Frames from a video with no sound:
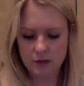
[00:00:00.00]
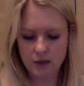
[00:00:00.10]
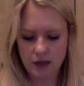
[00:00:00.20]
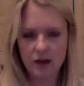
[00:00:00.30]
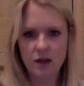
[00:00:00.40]

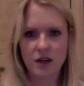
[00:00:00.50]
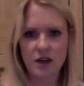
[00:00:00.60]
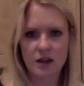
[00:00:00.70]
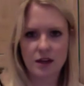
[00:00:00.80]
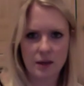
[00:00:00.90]
Again, looking
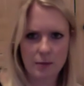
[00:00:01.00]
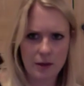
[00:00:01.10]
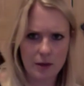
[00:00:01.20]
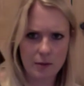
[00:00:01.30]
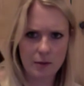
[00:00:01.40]
a little bit
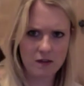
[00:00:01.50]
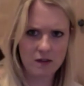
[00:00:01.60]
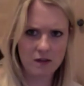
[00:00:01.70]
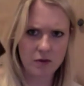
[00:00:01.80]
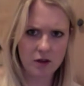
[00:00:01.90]
on the beaten
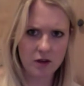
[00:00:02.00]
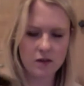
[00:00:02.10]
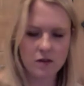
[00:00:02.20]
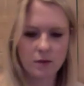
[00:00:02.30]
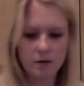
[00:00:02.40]
up side
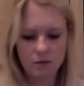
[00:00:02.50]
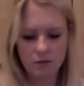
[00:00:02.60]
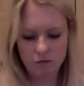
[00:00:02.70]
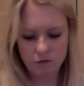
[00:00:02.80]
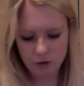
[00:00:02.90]
because it's been
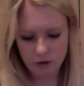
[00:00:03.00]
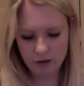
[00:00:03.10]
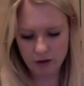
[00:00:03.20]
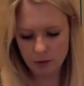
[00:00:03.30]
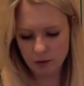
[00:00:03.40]
rolling
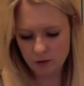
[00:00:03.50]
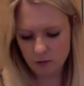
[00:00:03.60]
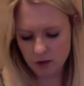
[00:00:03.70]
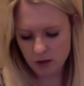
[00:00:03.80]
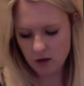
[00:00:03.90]
around on the bottom.
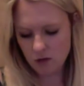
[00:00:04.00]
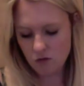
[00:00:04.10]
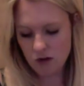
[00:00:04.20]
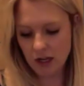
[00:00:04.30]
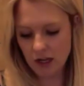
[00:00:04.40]

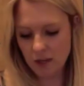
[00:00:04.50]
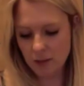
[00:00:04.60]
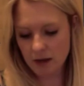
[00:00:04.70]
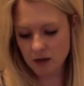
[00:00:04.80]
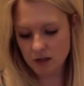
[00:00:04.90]
Really like the
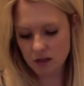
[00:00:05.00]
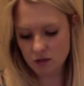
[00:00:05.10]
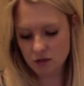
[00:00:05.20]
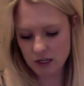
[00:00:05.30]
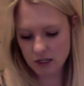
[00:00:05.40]
powder. It's
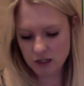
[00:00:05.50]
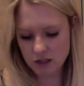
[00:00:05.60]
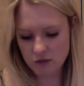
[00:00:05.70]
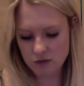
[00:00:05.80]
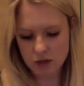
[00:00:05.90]
really just
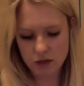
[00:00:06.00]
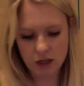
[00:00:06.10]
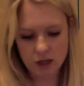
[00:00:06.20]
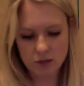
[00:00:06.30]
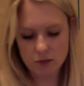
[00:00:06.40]
sort of
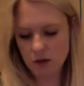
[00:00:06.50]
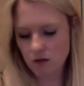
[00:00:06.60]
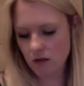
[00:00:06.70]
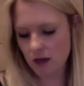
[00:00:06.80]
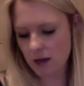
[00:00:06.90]
silky and smooth.